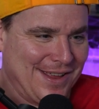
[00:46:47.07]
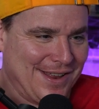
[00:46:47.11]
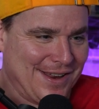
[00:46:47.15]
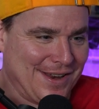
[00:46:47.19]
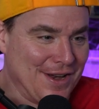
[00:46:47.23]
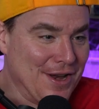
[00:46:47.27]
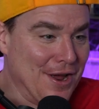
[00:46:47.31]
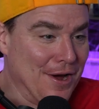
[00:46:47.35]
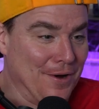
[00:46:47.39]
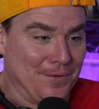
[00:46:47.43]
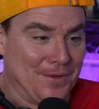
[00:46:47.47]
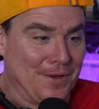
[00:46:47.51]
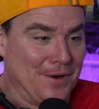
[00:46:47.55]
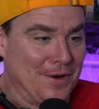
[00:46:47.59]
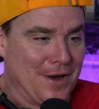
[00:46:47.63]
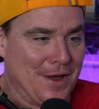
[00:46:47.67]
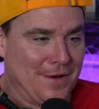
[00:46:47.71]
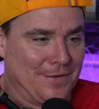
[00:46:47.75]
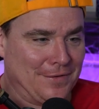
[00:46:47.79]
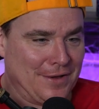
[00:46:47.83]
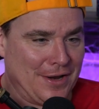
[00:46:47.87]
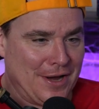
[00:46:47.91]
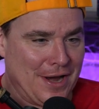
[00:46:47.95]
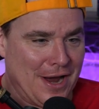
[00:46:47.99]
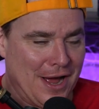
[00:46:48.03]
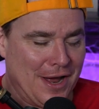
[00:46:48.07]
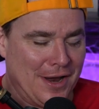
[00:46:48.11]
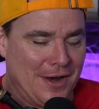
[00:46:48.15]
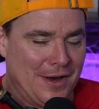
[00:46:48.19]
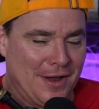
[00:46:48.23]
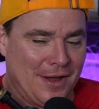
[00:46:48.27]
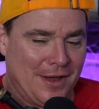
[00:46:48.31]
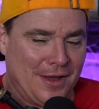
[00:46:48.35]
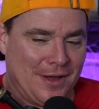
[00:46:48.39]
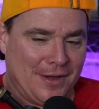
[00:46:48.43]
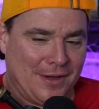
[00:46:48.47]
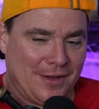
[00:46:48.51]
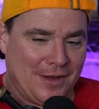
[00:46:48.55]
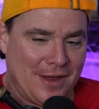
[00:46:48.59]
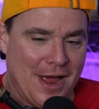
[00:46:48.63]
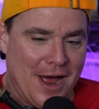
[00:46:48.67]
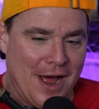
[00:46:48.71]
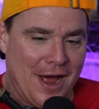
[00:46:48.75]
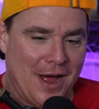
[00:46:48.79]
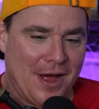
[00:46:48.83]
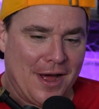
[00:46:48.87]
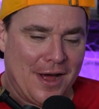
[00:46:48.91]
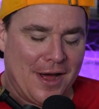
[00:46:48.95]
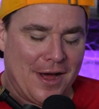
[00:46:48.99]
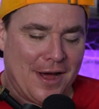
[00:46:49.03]
they're definitely not.
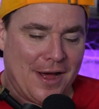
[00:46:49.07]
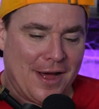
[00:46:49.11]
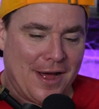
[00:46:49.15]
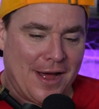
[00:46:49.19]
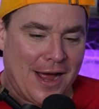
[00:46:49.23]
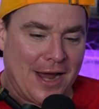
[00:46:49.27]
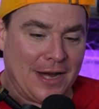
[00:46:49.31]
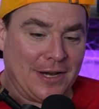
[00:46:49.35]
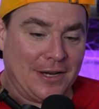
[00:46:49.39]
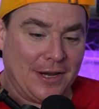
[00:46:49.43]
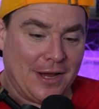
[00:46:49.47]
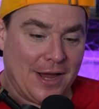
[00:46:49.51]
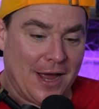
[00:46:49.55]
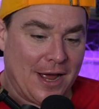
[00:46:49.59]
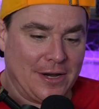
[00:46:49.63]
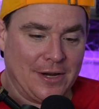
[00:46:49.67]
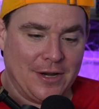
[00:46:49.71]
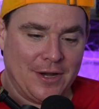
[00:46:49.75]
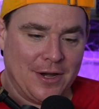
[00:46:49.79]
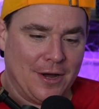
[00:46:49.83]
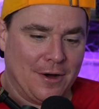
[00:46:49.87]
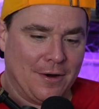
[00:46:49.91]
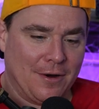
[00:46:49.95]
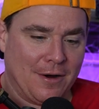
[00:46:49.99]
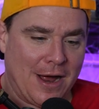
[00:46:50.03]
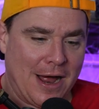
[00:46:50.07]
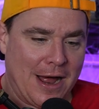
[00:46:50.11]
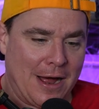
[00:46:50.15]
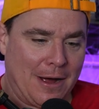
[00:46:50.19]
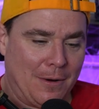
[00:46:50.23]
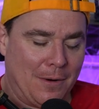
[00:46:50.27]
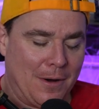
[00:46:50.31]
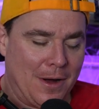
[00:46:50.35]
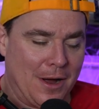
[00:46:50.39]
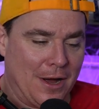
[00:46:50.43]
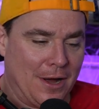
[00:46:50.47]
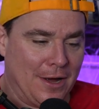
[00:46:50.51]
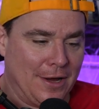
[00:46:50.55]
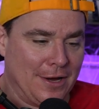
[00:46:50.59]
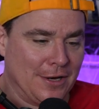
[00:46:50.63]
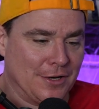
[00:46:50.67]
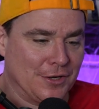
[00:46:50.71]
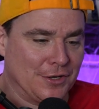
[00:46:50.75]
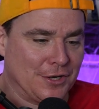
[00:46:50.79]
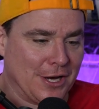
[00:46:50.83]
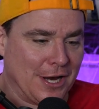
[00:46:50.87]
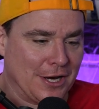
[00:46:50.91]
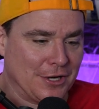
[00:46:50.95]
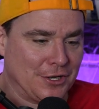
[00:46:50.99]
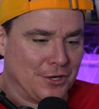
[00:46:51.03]
Yeah, I didn't know how
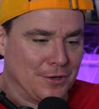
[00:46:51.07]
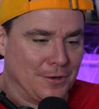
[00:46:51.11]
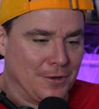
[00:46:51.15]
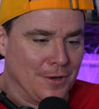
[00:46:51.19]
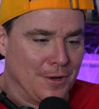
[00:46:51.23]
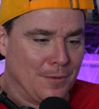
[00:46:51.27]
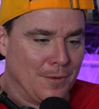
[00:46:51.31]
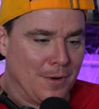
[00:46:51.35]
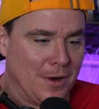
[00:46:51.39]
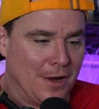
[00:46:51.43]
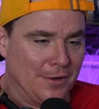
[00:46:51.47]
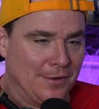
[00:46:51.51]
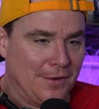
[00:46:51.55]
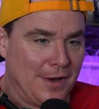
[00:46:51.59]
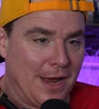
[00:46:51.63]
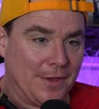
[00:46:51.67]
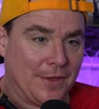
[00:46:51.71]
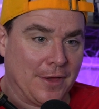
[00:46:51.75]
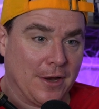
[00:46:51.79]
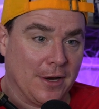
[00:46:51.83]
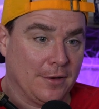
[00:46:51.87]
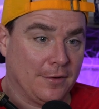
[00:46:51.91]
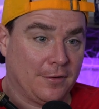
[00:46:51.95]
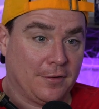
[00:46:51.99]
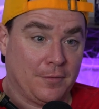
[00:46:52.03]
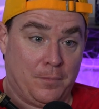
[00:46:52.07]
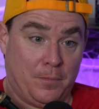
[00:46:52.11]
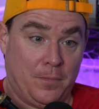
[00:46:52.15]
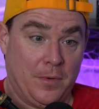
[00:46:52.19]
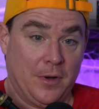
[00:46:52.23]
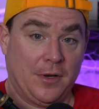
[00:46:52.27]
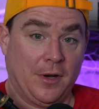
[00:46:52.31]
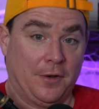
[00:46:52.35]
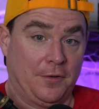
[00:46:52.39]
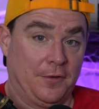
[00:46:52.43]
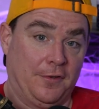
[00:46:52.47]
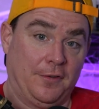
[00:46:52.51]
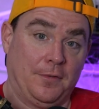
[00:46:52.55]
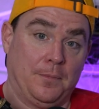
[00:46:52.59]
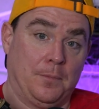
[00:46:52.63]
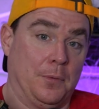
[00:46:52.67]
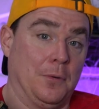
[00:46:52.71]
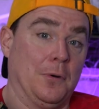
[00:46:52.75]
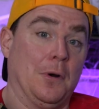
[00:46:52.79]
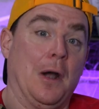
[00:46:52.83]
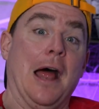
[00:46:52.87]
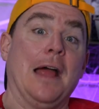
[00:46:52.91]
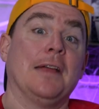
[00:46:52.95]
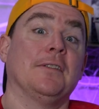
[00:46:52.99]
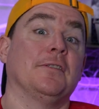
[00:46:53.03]
intentional it was. Not that it doesn't
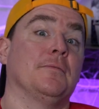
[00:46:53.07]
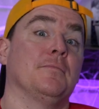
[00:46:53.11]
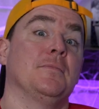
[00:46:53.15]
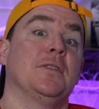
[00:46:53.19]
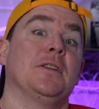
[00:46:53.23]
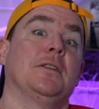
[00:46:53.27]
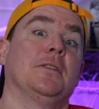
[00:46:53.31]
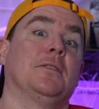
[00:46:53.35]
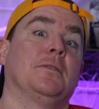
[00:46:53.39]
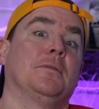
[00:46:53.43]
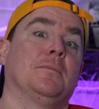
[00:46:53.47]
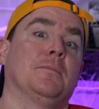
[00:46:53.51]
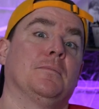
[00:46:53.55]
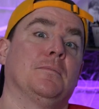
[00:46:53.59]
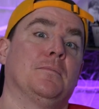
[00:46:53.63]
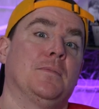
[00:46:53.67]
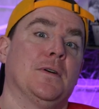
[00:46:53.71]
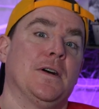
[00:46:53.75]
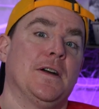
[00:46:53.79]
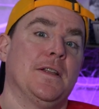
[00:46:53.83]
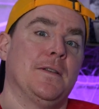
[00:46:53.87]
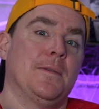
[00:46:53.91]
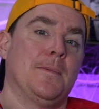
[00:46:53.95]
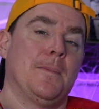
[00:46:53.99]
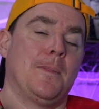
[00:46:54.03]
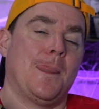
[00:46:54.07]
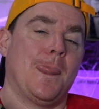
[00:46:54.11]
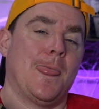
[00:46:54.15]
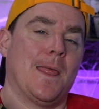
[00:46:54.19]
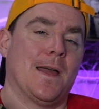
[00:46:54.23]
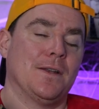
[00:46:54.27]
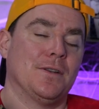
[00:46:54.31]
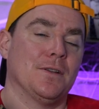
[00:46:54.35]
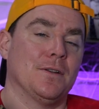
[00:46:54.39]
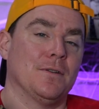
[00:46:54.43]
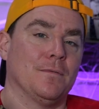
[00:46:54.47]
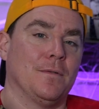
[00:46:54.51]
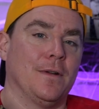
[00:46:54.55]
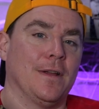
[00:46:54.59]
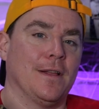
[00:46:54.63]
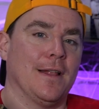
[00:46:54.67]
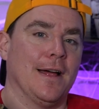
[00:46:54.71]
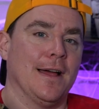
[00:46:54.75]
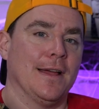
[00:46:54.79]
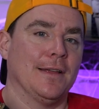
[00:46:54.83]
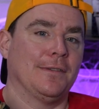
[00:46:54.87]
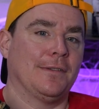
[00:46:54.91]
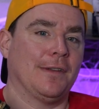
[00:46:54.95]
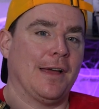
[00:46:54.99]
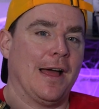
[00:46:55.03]
surprise me, but I didn't
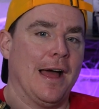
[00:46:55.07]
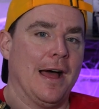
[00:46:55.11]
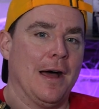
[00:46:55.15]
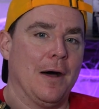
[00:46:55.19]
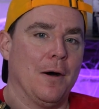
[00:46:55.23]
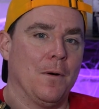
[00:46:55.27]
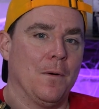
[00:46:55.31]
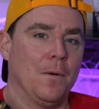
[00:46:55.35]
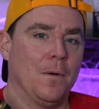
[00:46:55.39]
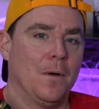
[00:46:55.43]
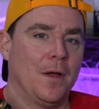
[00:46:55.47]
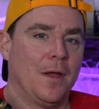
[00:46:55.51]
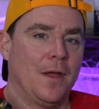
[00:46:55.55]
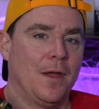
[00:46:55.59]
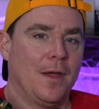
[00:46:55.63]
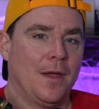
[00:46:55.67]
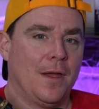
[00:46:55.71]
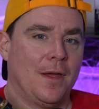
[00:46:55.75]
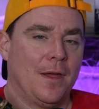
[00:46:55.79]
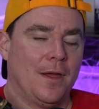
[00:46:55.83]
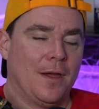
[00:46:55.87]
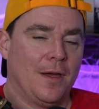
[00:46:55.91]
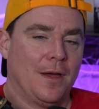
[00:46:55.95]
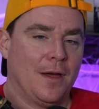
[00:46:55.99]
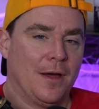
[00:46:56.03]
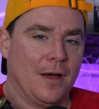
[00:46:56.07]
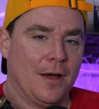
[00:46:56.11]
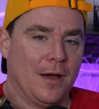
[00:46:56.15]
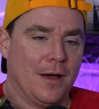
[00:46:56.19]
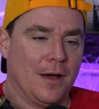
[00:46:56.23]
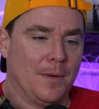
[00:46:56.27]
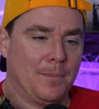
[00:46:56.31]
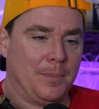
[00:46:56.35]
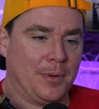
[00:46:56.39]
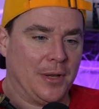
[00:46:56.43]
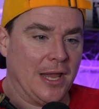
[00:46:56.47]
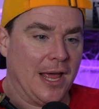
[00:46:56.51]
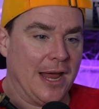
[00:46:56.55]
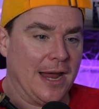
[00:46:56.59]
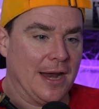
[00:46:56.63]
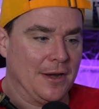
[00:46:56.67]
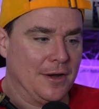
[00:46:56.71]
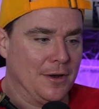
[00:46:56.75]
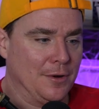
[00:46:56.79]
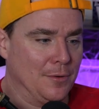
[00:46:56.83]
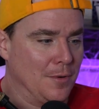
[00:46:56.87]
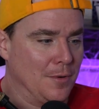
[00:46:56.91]
realize how planned it